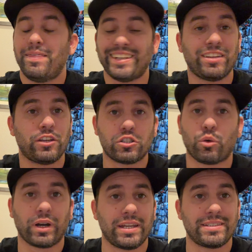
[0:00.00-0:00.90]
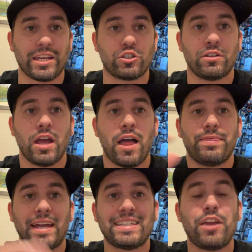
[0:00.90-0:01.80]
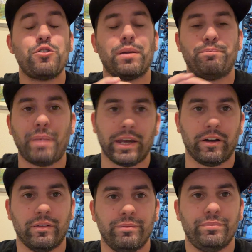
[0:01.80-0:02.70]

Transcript: That's not just organization, that's how you get better.